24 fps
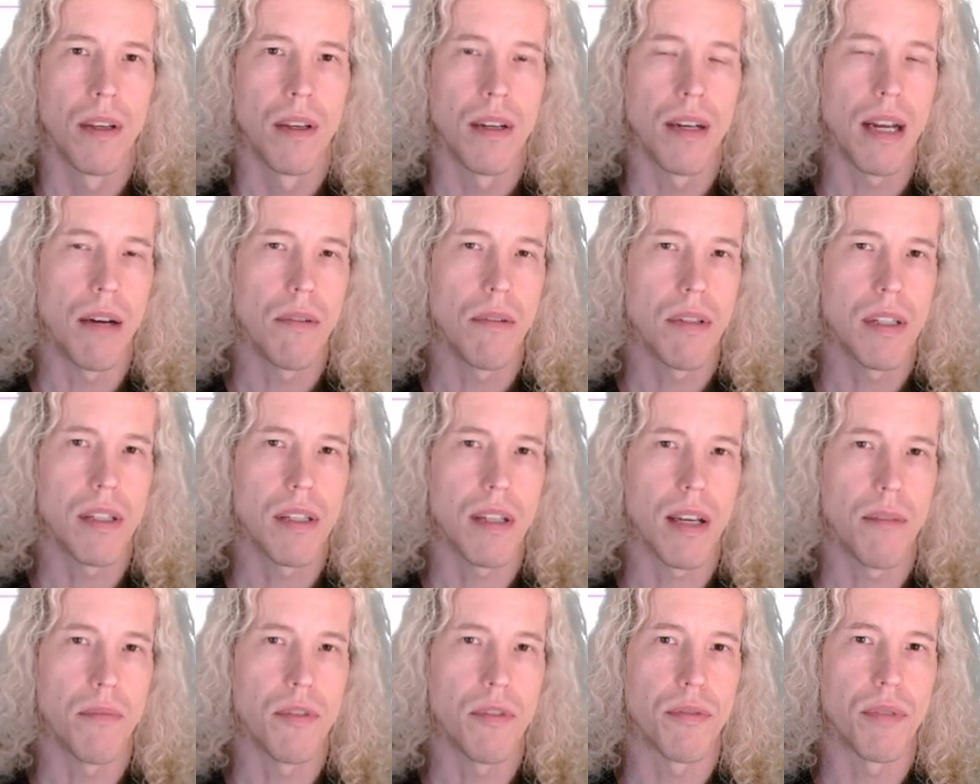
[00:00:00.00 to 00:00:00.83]
Now it's
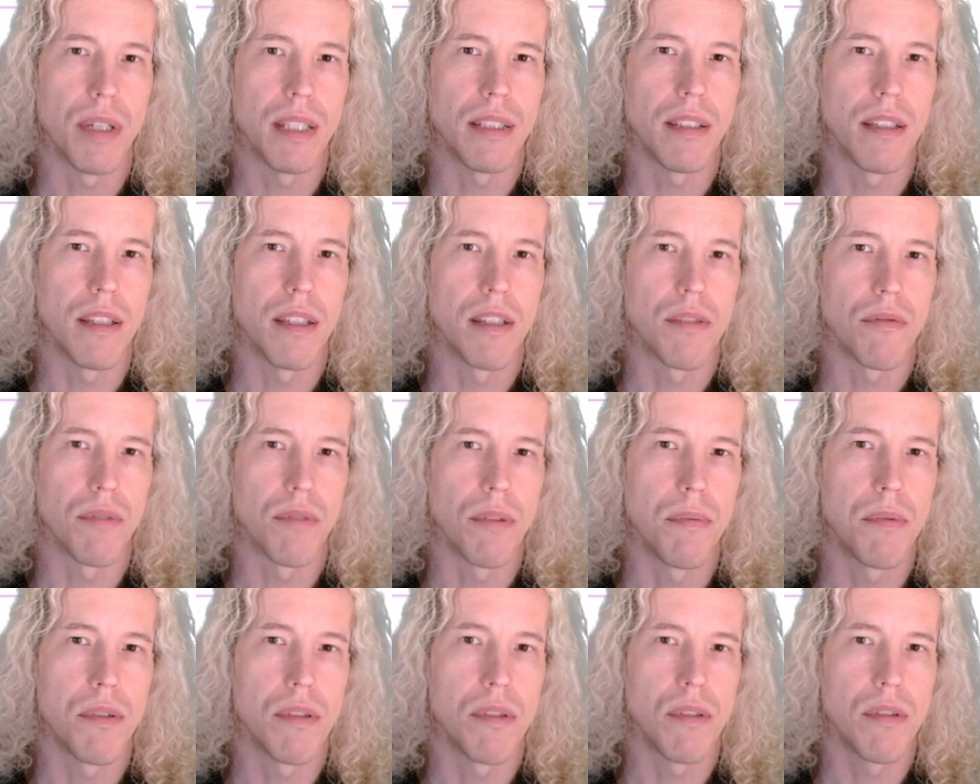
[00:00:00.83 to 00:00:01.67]
time to write the
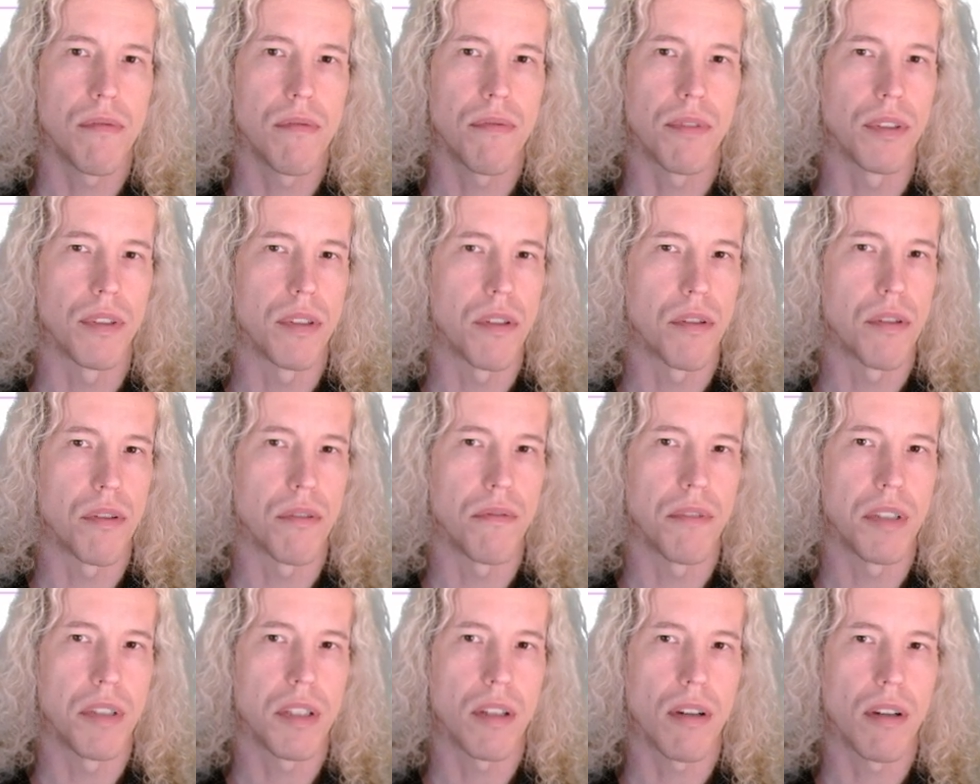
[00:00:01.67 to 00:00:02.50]
descriptions for the
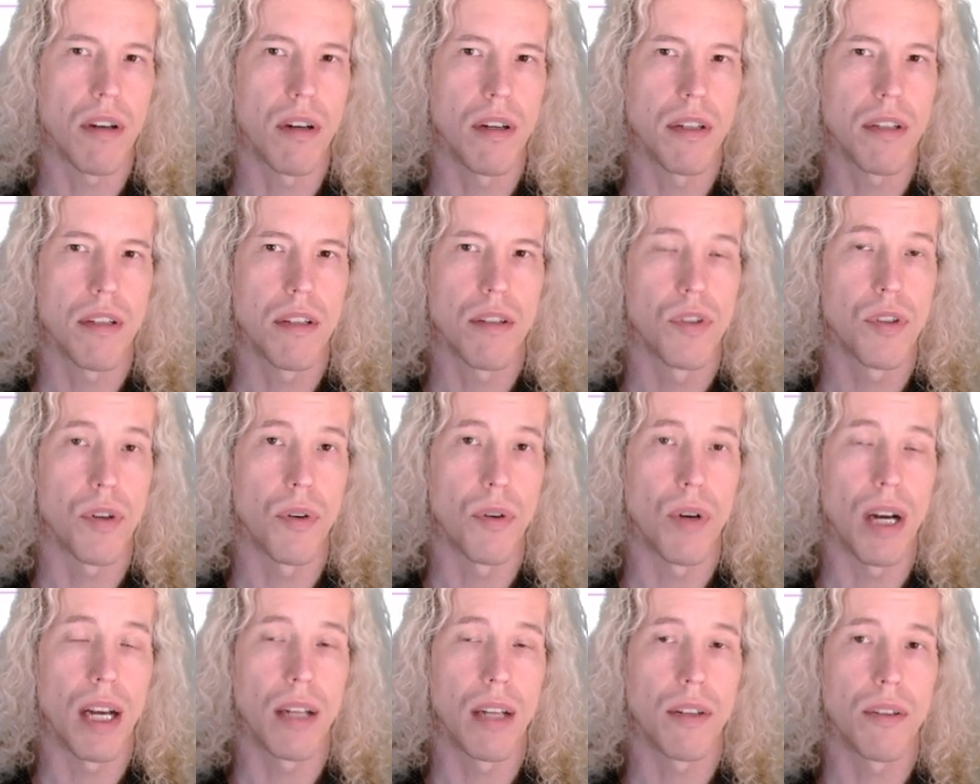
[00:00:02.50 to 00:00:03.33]
service cards,
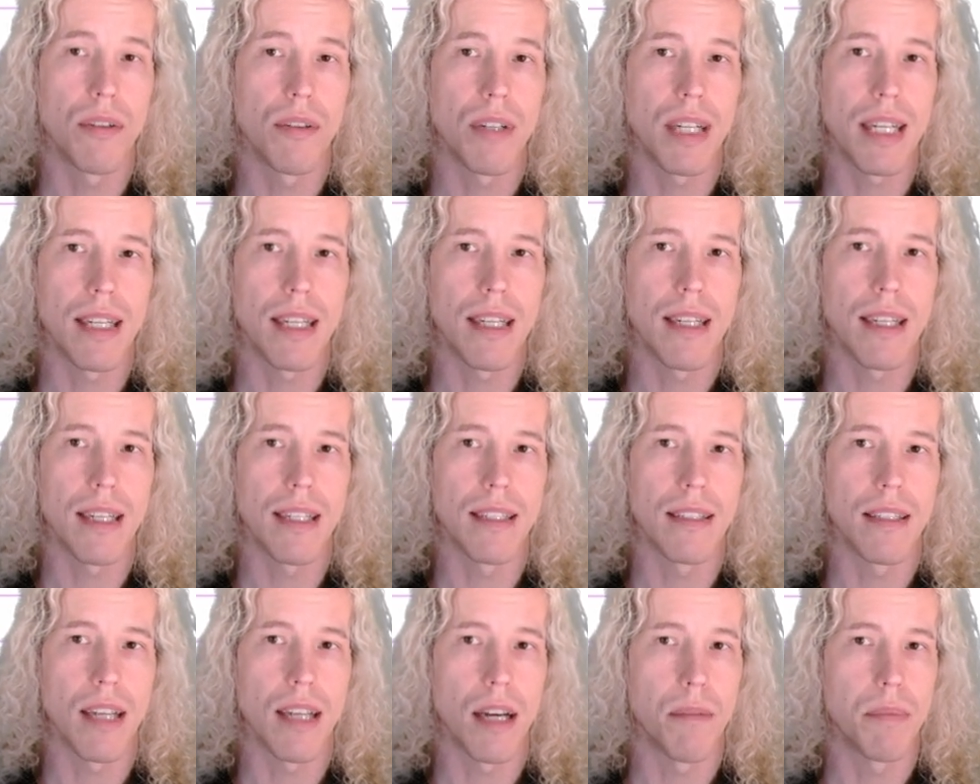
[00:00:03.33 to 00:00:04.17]
so I'll go ahead
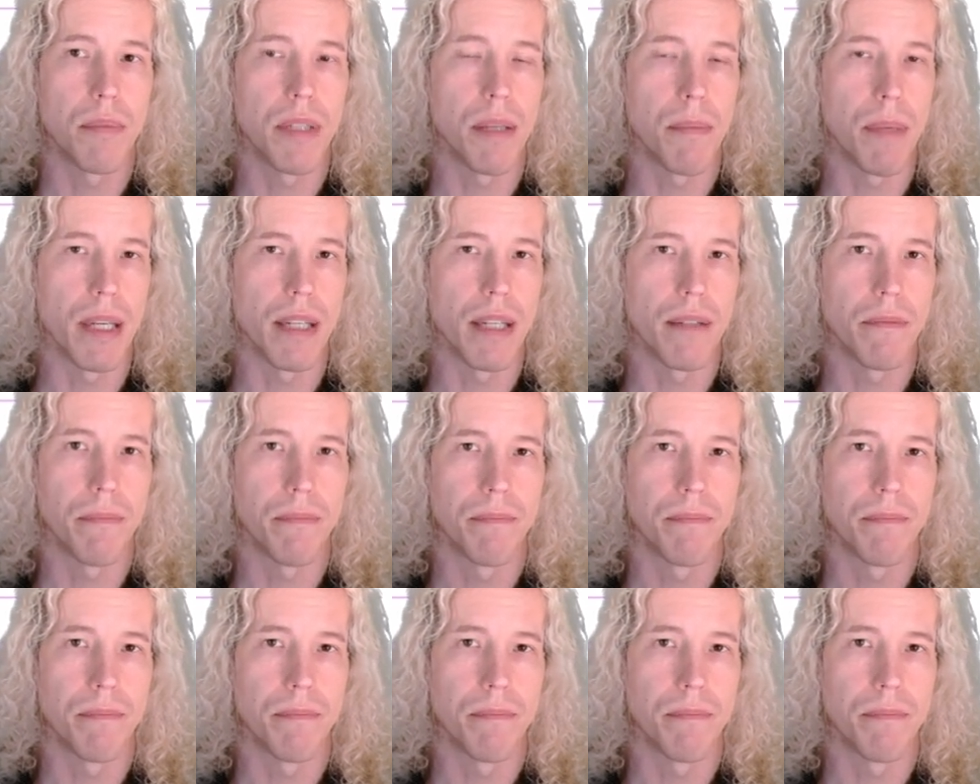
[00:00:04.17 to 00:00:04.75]
and type them in.